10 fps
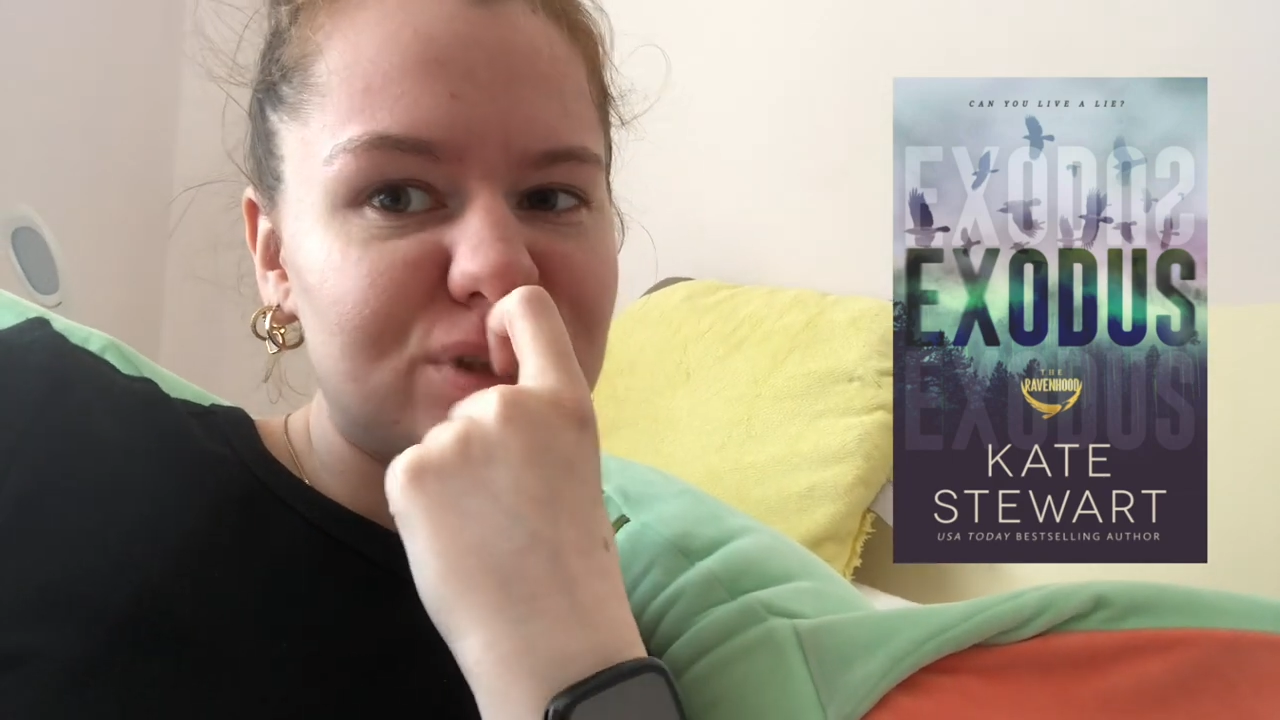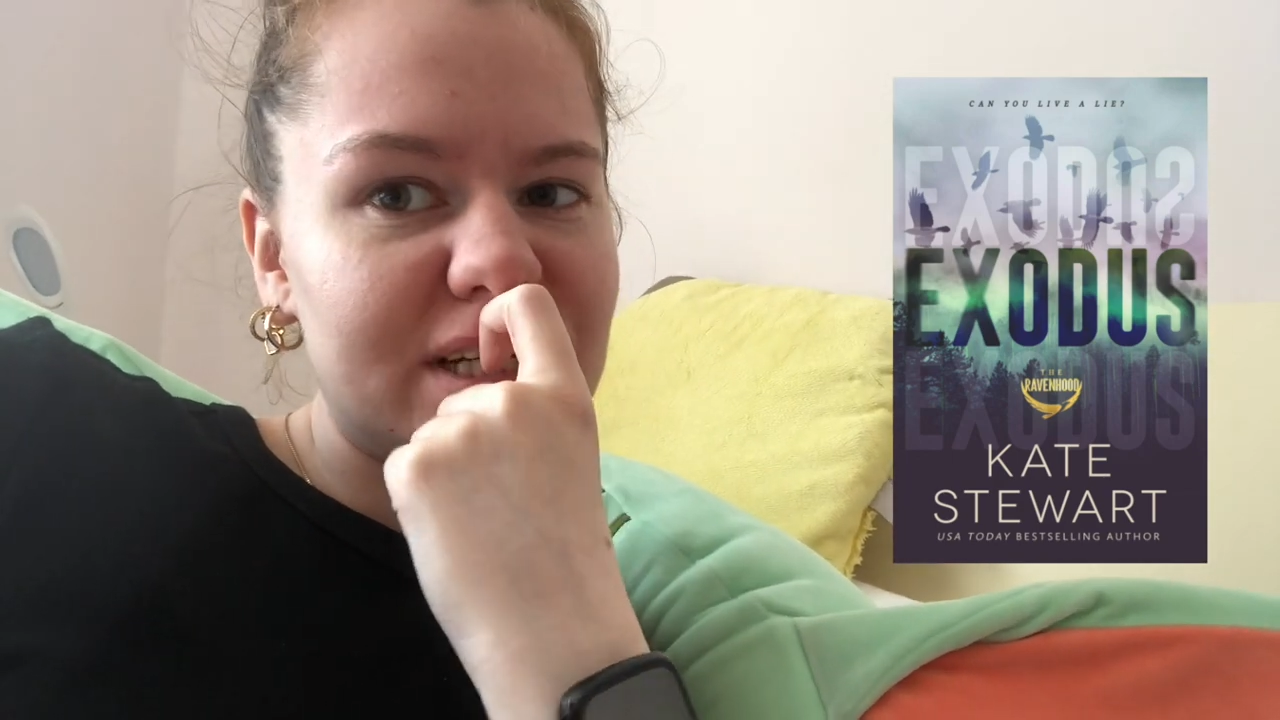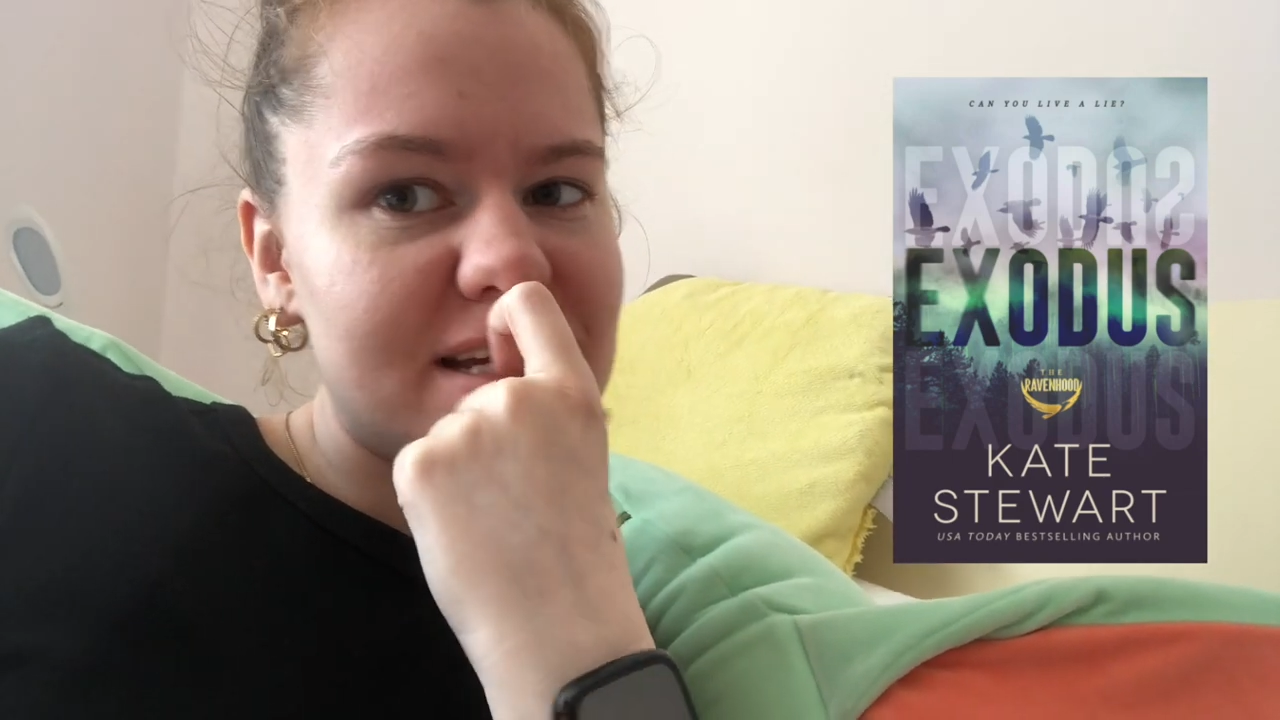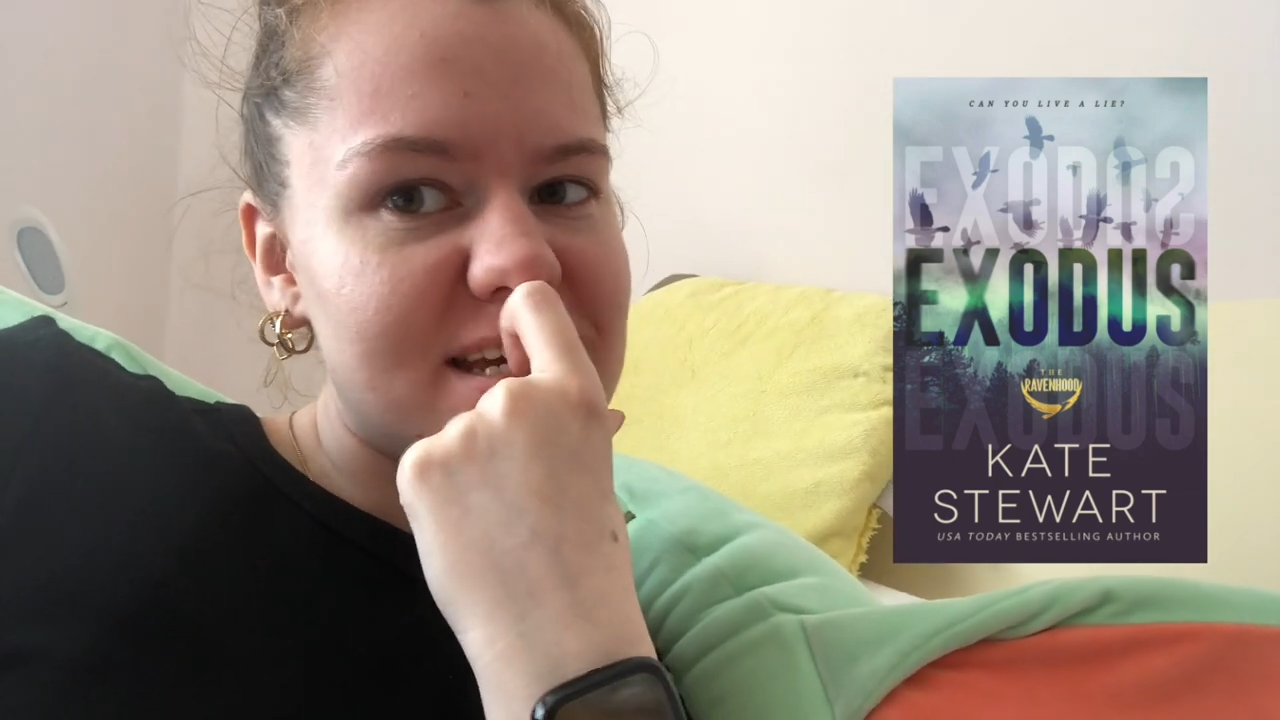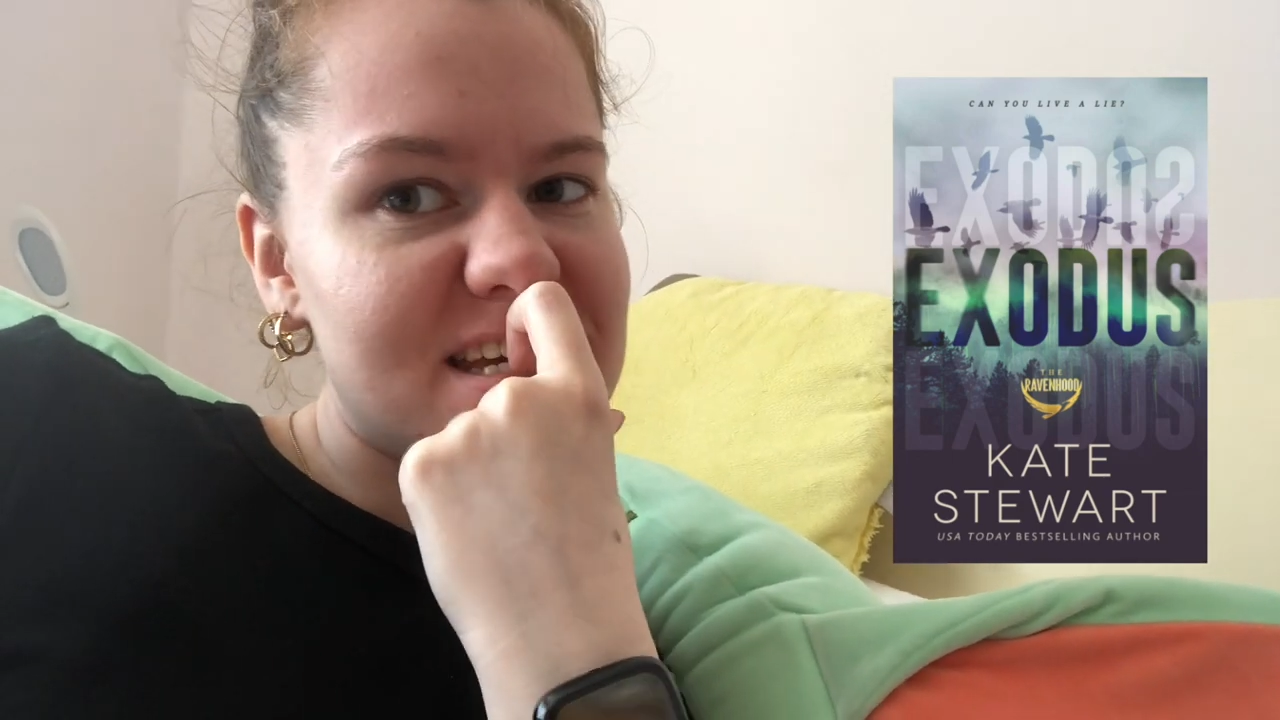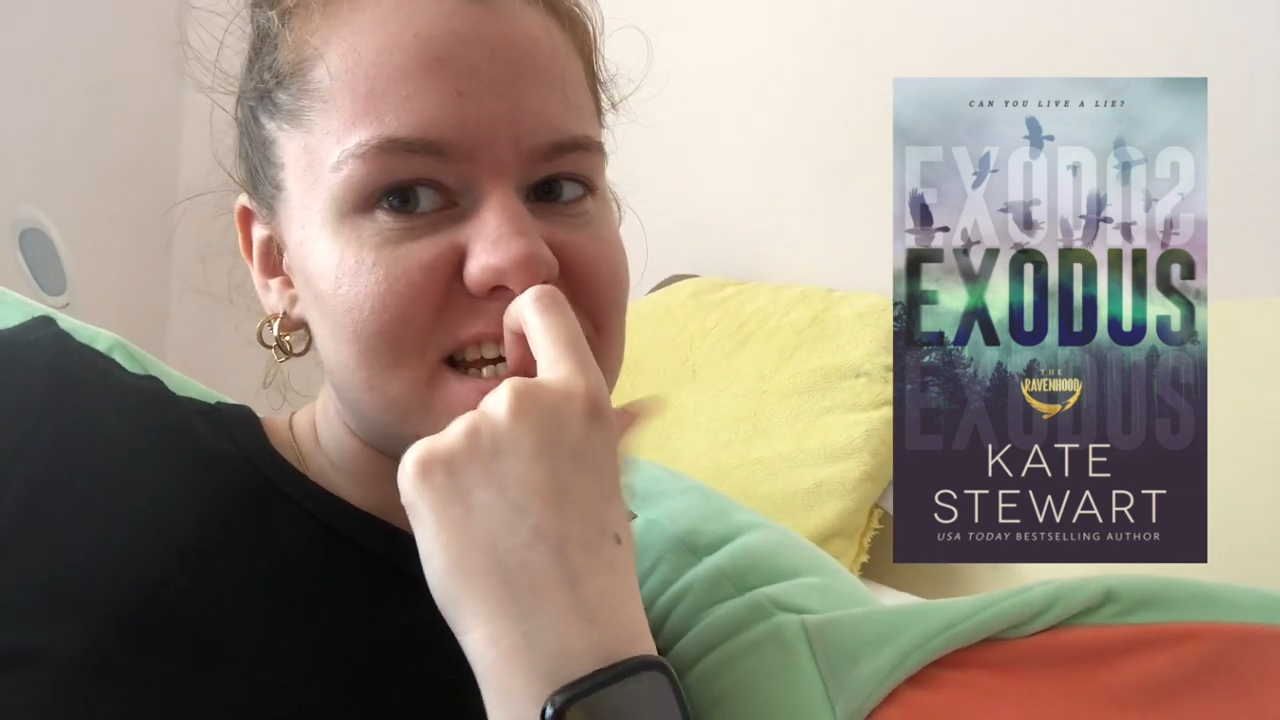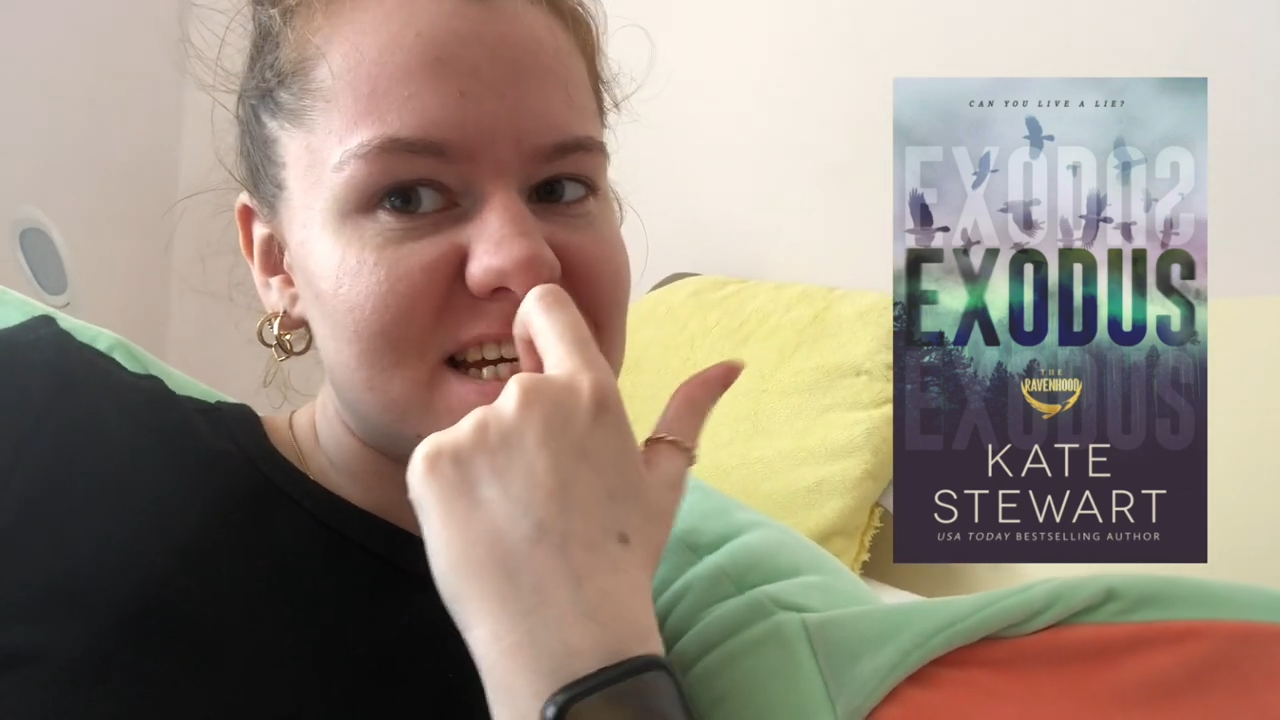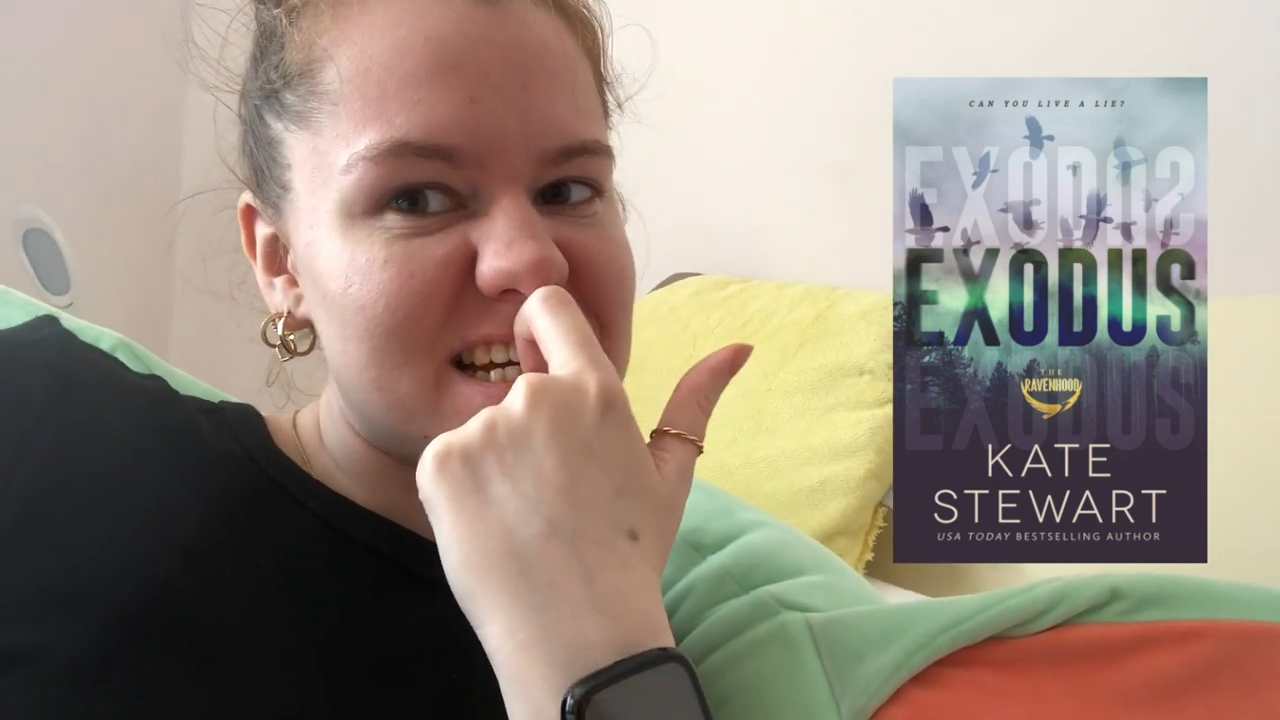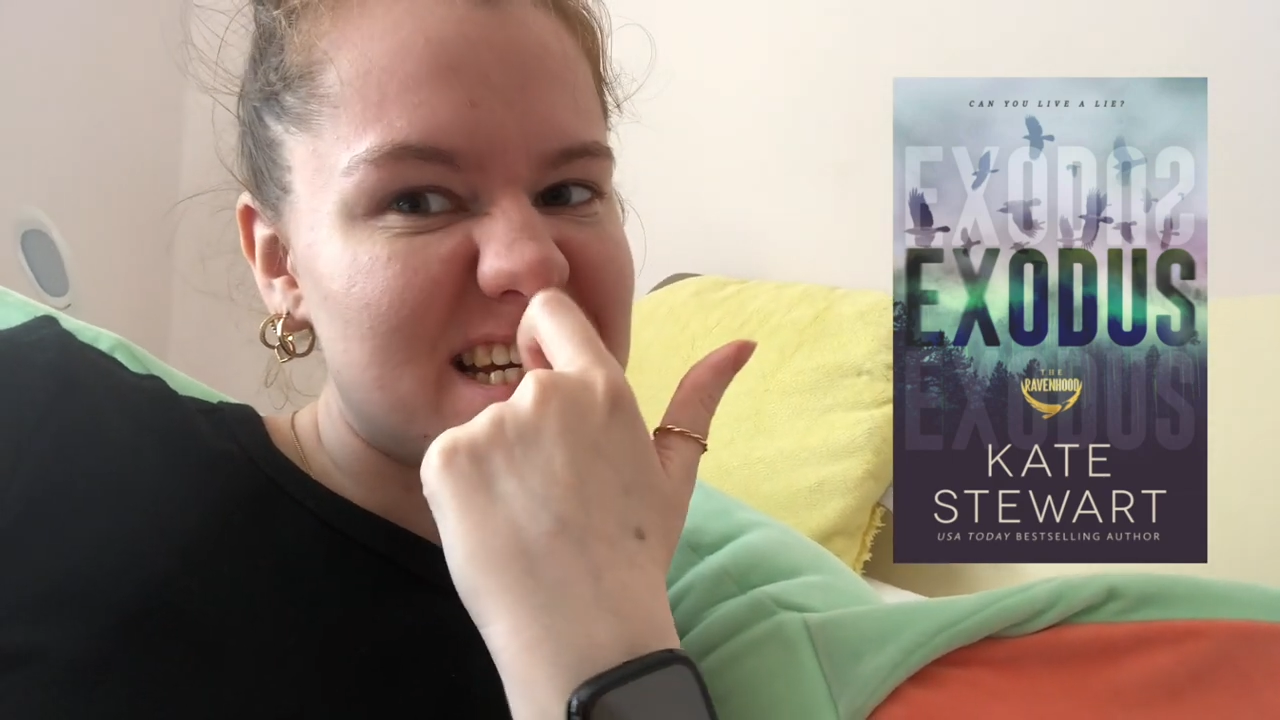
really